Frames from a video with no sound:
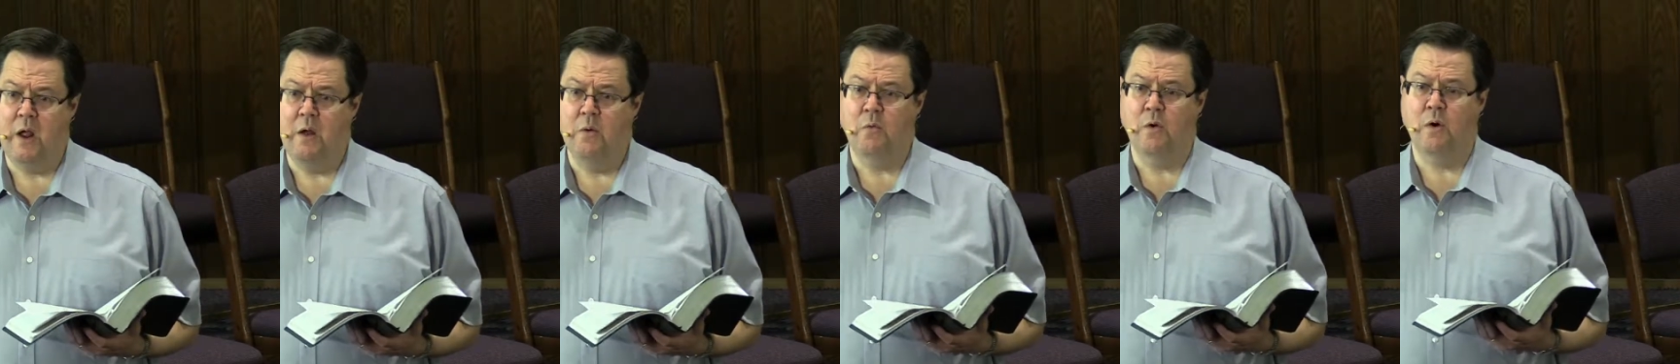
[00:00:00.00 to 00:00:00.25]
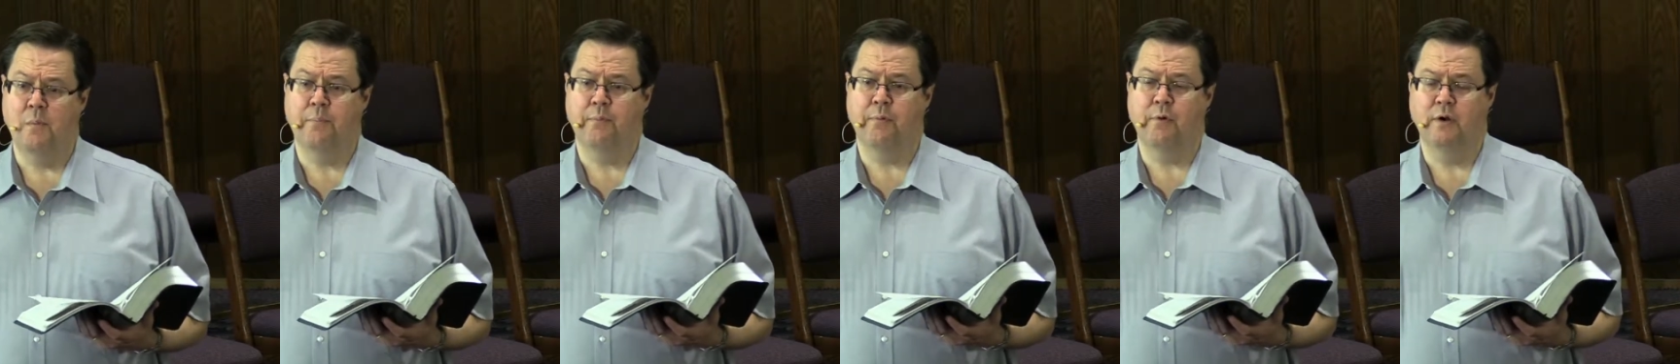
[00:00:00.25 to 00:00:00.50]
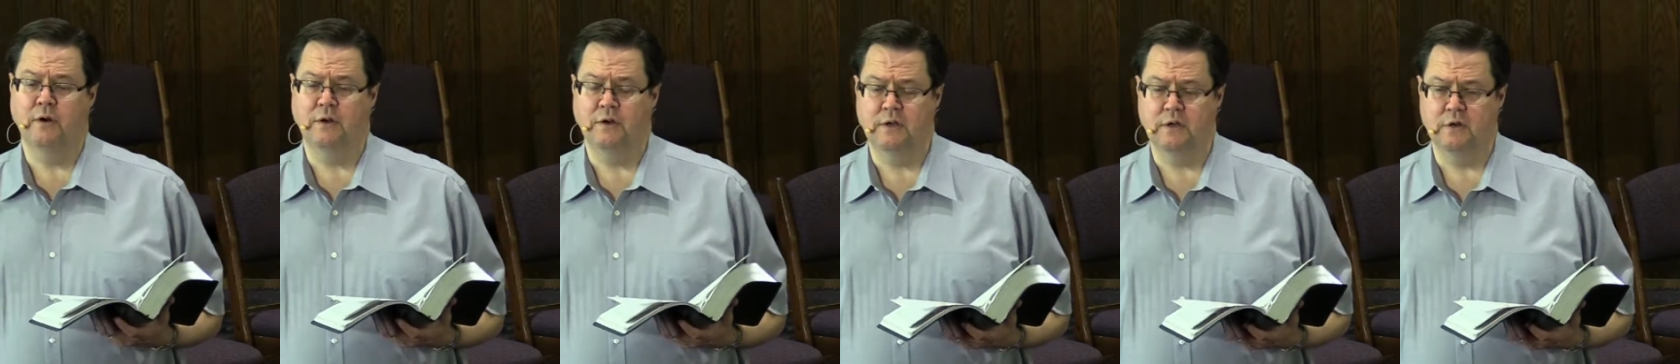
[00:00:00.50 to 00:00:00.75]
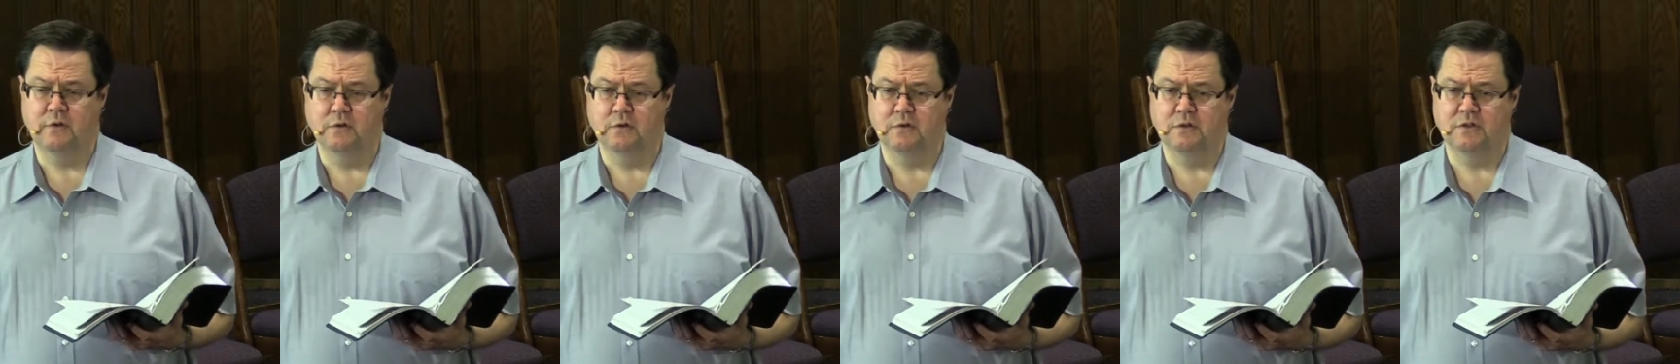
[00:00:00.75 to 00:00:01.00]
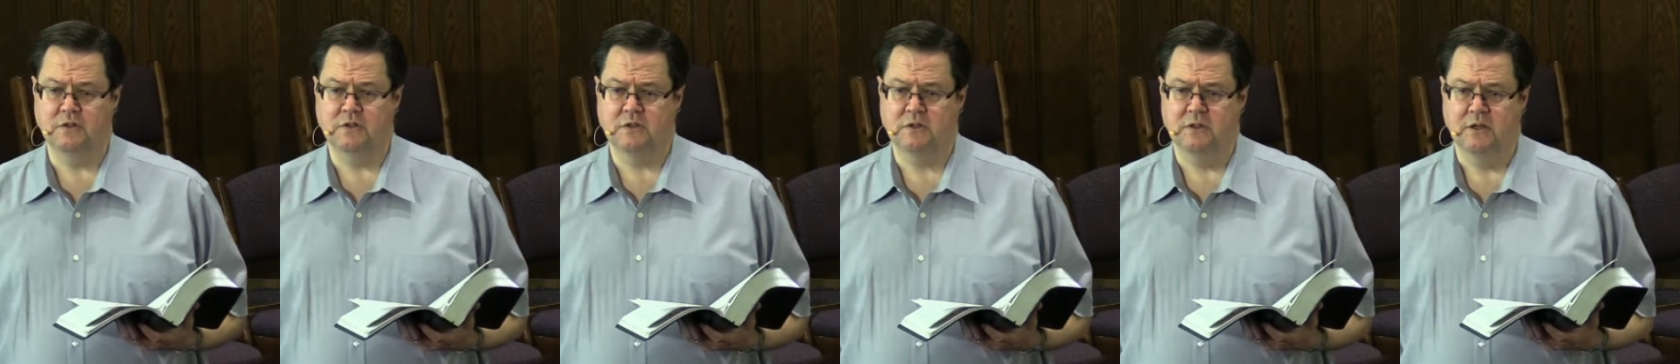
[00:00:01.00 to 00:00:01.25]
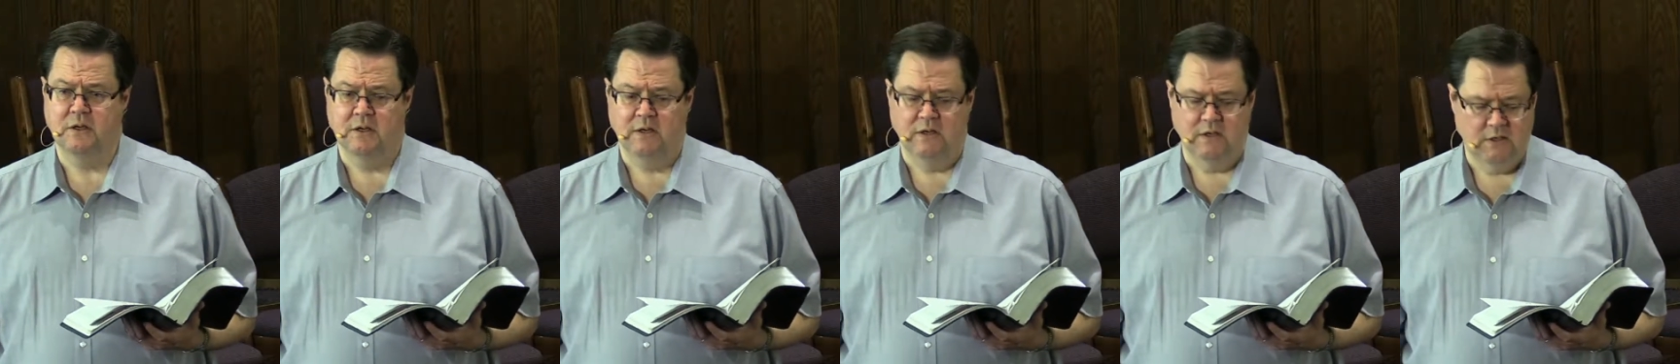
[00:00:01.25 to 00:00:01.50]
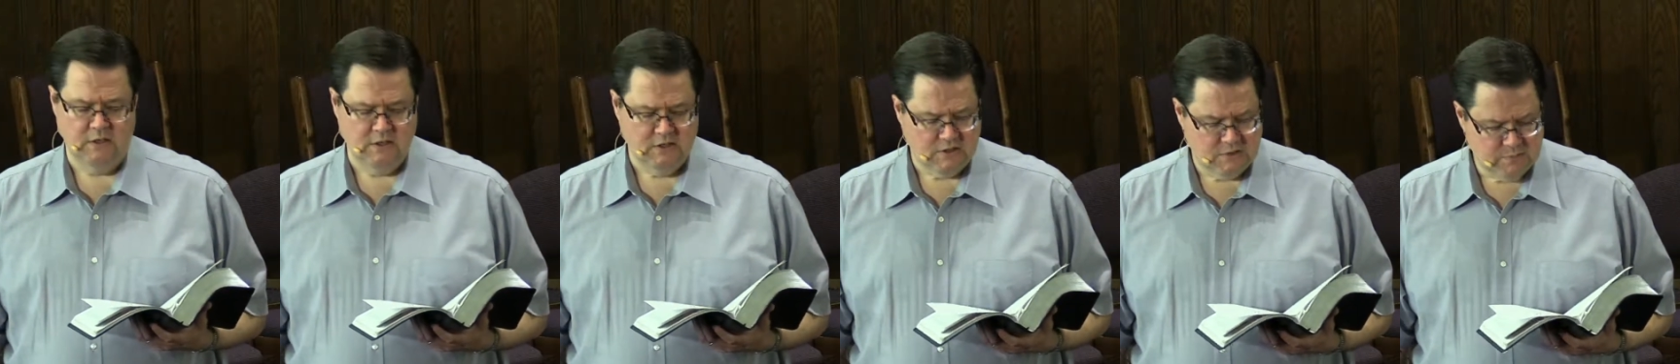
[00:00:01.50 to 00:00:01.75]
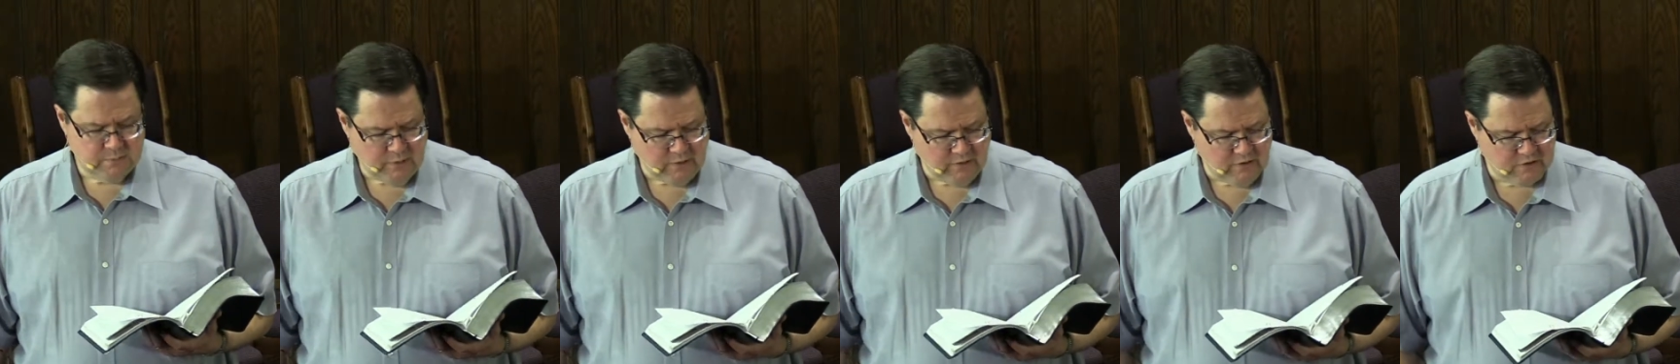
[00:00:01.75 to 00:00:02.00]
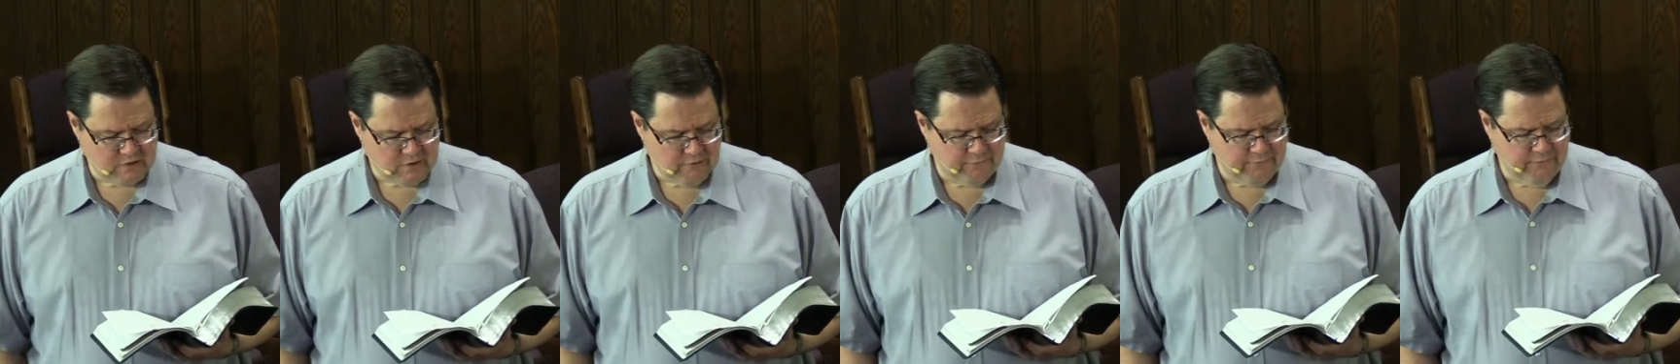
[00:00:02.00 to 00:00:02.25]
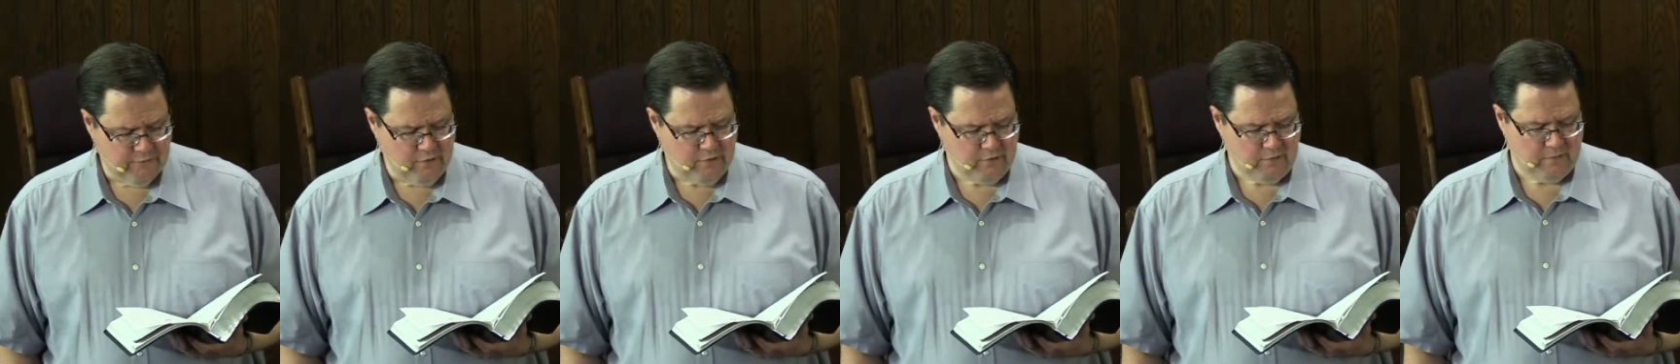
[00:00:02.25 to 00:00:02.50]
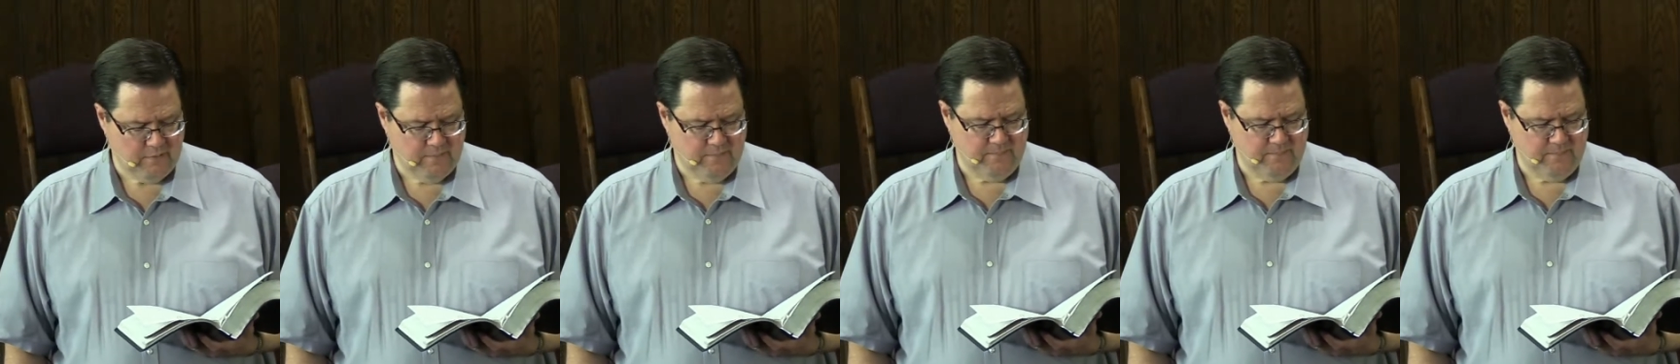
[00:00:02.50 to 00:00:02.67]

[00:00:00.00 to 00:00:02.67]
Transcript: will produce spiritual fruit.